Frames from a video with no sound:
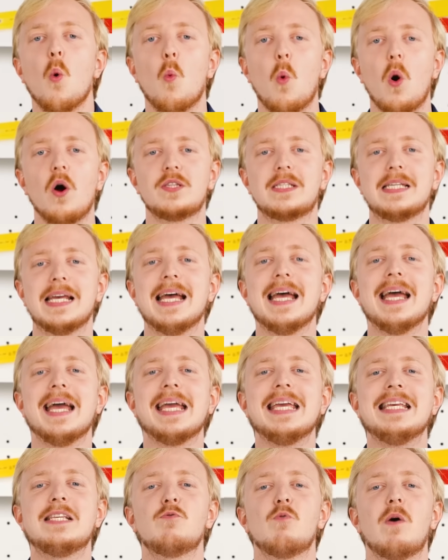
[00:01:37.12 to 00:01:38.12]
water
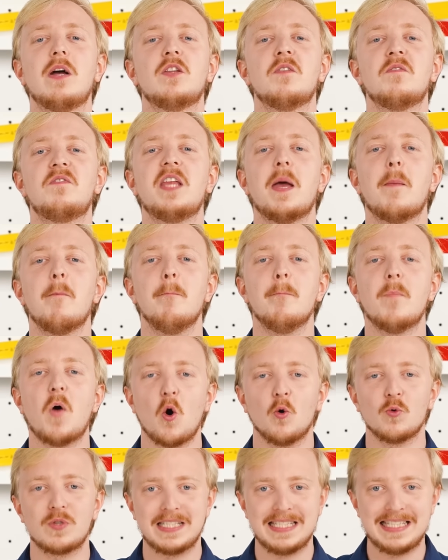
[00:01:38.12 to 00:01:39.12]
is one of the
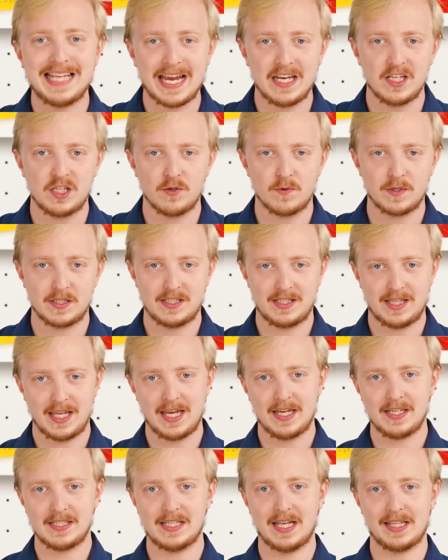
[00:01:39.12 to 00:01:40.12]
most dangerous
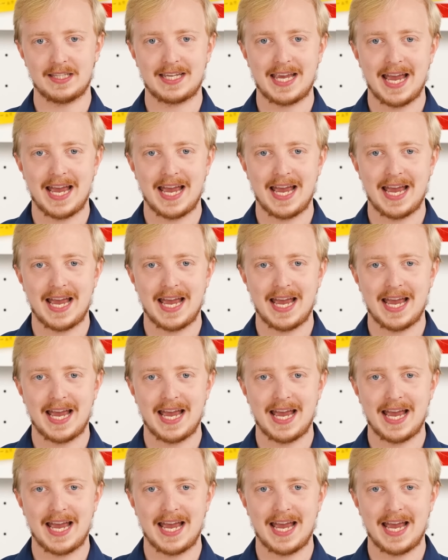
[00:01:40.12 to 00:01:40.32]
things that